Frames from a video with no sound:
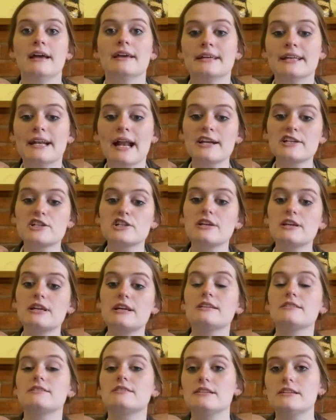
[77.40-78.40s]
It actually
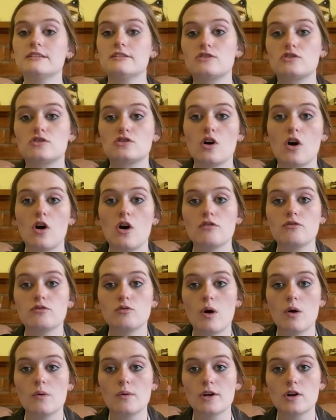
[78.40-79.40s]
consists of
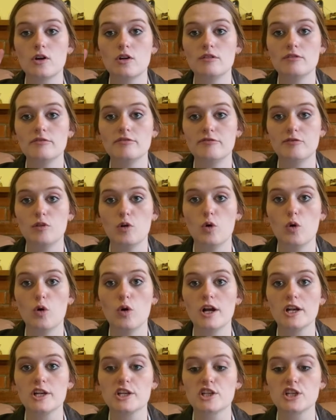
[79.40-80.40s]
what we call
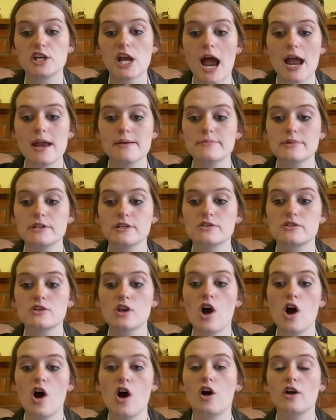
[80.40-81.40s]
4 chambers,
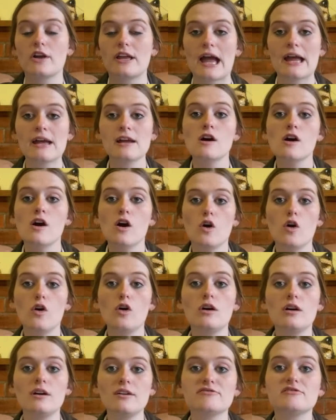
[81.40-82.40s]
okay?
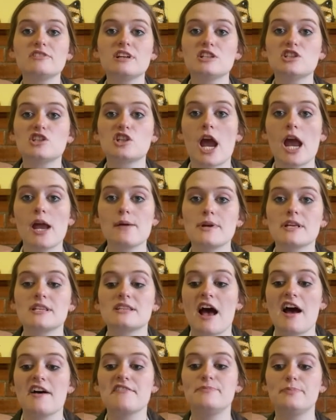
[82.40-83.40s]
All of these chambers
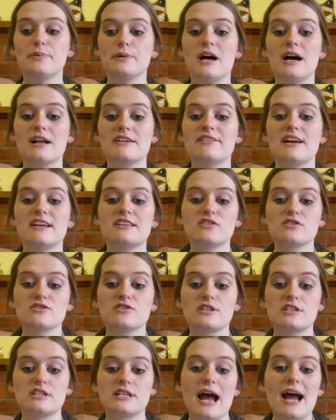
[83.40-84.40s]
have blood vessels
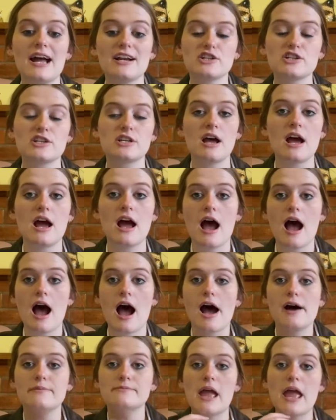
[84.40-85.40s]
attached,
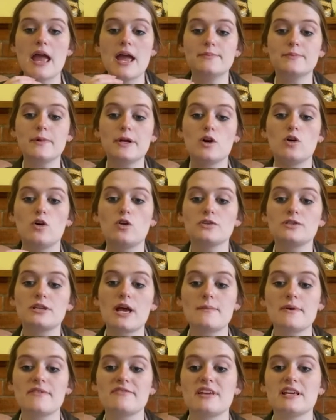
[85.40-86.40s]
and we call
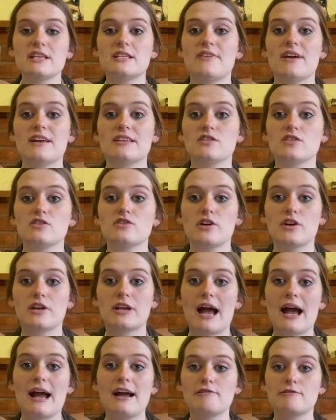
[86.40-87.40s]
some of these vessels,
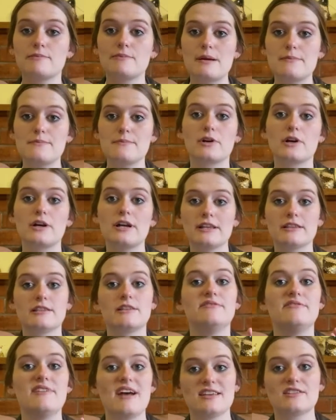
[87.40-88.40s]
okay, remembering the
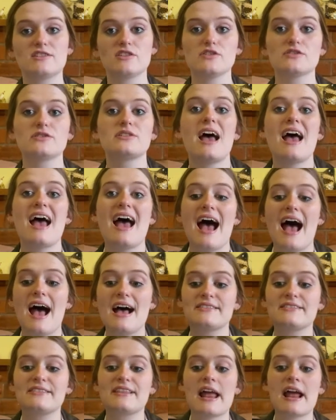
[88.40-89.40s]
vessels
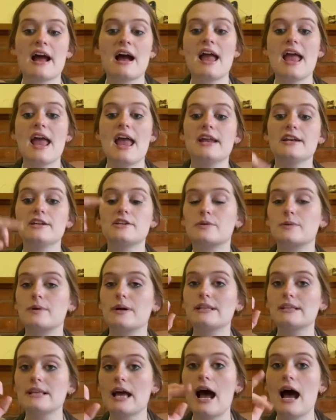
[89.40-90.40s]
as they are
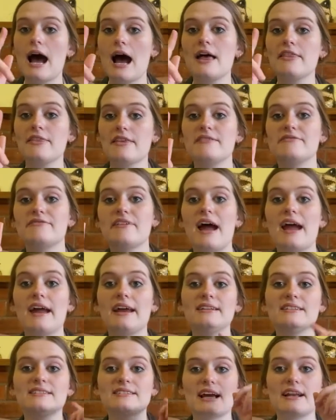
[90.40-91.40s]
entering the heart, their
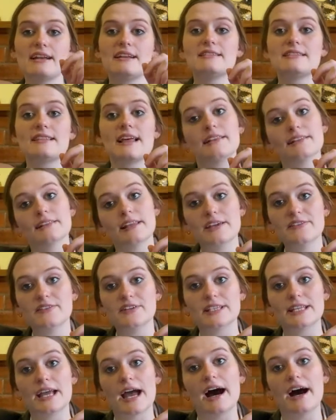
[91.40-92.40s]
veins, and as they're
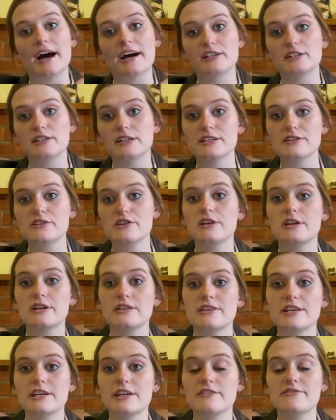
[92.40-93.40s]
leaving their arteries. So you can
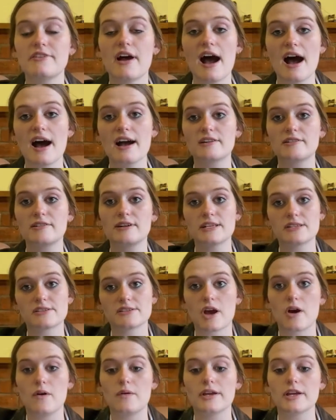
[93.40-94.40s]
think of arteries
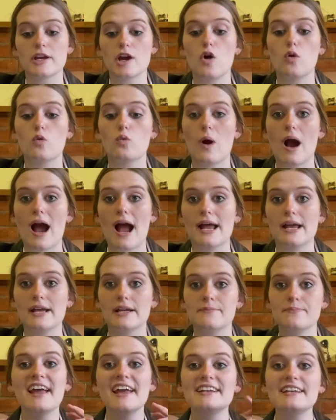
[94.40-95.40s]
going
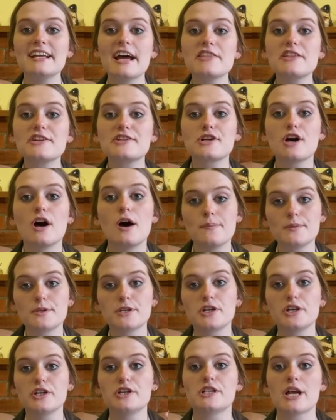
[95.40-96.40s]
away. Now, the top
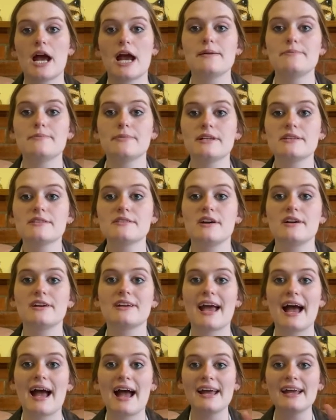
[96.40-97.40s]
2 chambers,
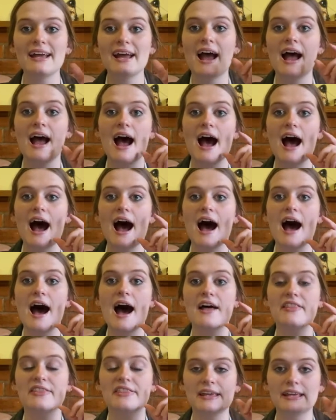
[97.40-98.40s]
okay,
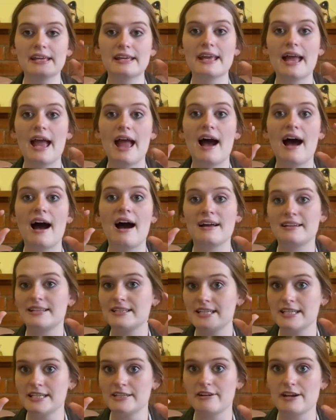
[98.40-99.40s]
are the
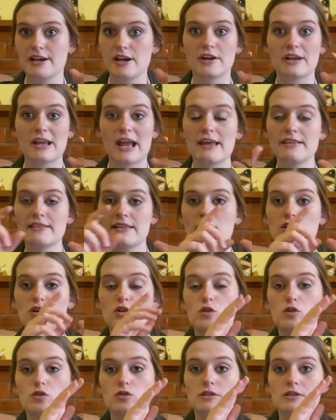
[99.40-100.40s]
arteria, okay? They're
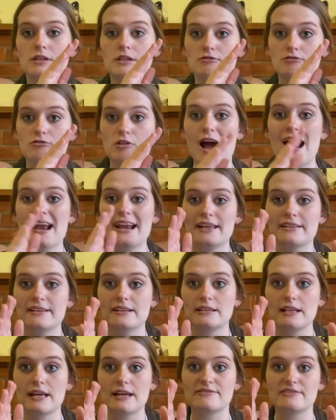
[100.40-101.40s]
called the right and the
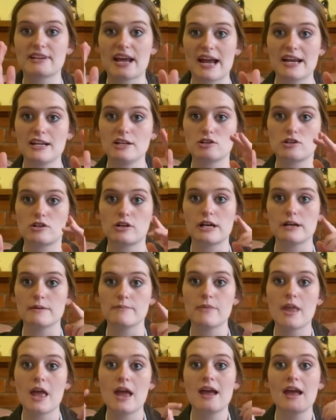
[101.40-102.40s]
left atrium.
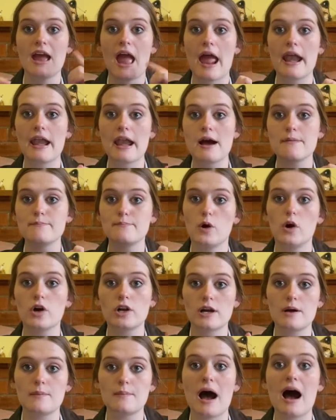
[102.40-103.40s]
And our
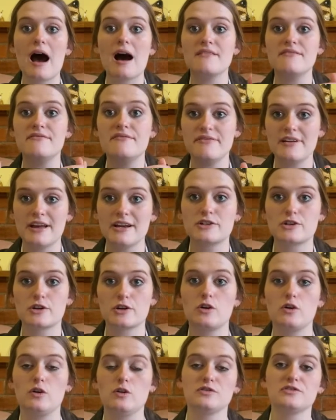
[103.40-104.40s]
bottom are
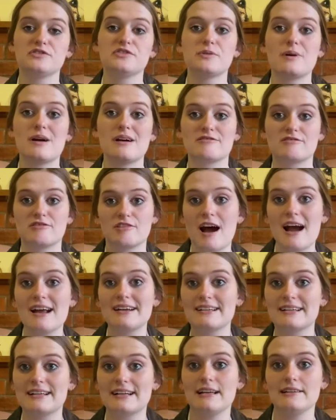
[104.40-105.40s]
ventricles, so our right
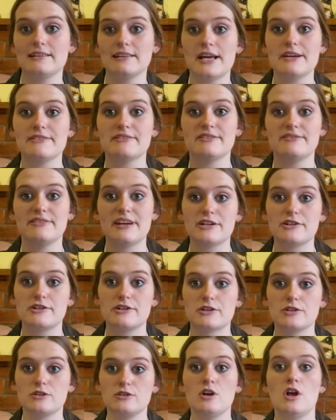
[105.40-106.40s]
and our left
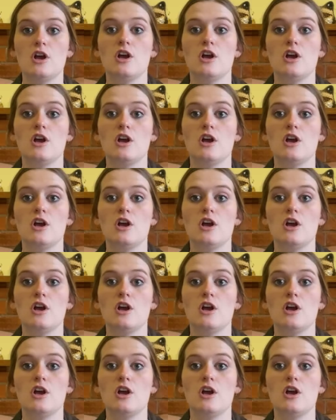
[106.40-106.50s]
ventricle.